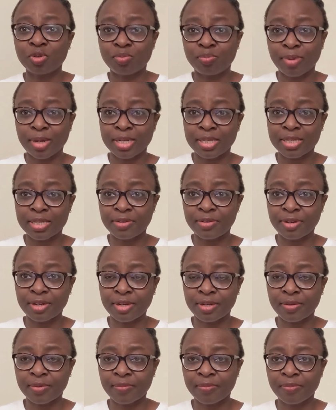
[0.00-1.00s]
gut
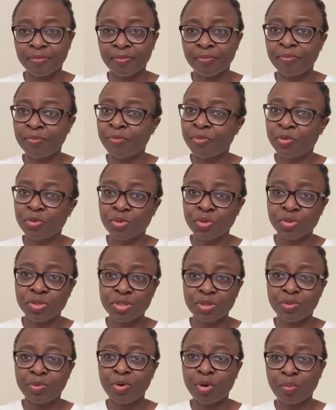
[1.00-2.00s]
bacteria. So
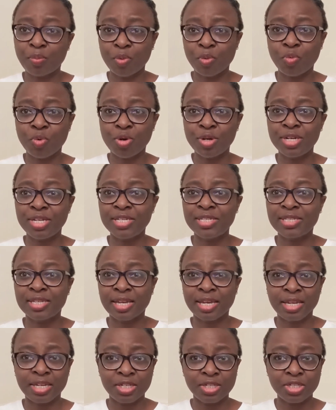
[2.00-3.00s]
number 1 is
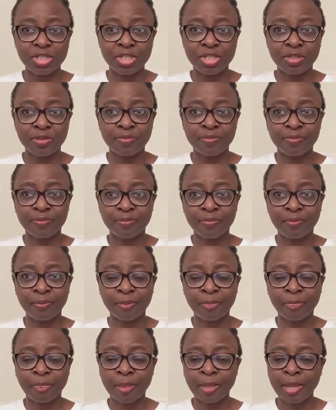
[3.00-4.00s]
age
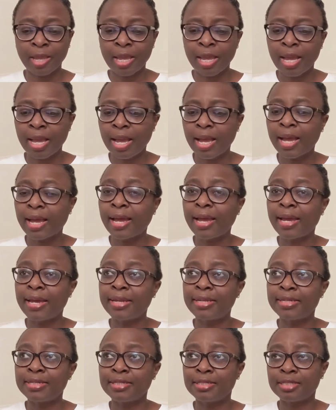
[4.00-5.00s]

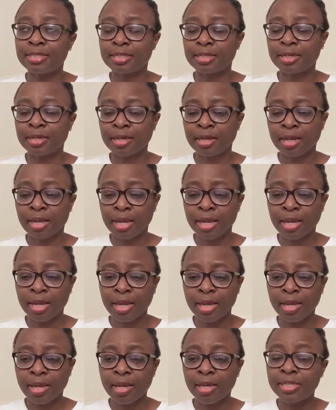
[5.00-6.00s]
and
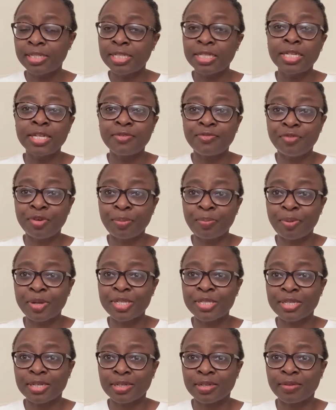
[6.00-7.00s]
delivery
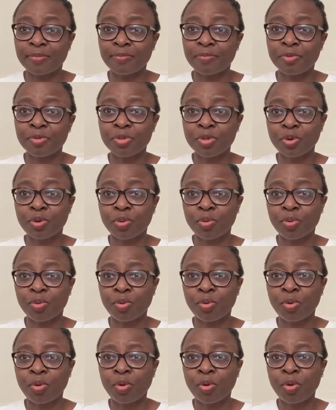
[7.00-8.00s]
pattern. So
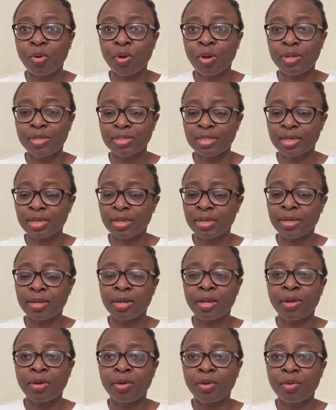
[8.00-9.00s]
as in
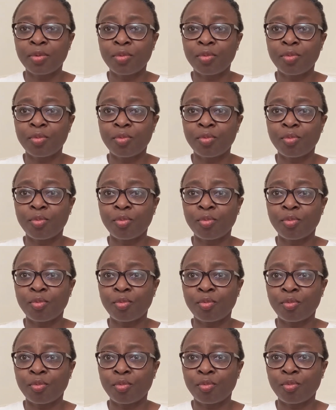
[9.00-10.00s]

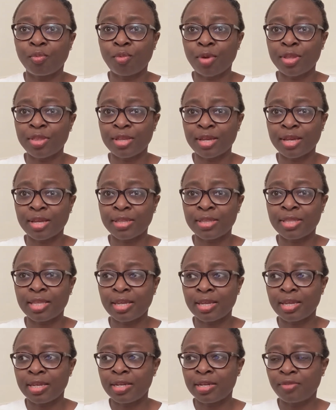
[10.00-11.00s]
whether
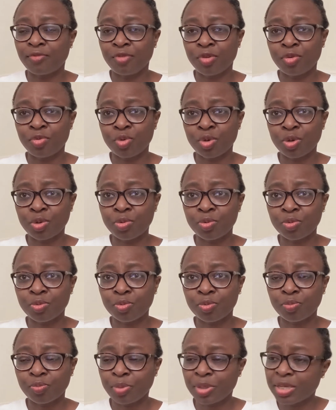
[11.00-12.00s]
the individual,
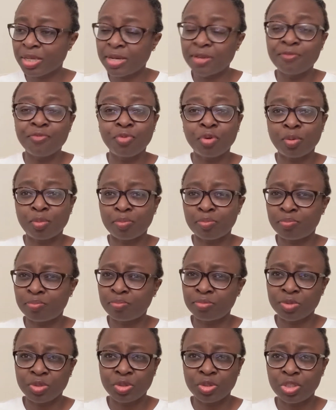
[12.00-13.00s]
beginning from
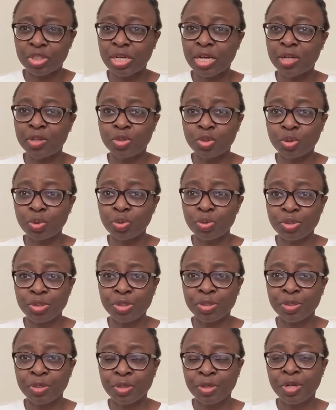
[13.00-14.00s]
childhood,
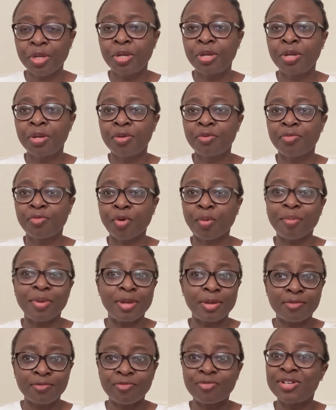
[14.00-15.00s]
from
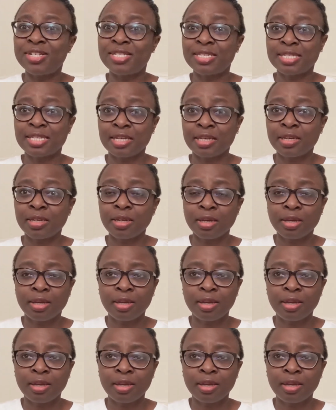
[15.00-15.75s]
infancy,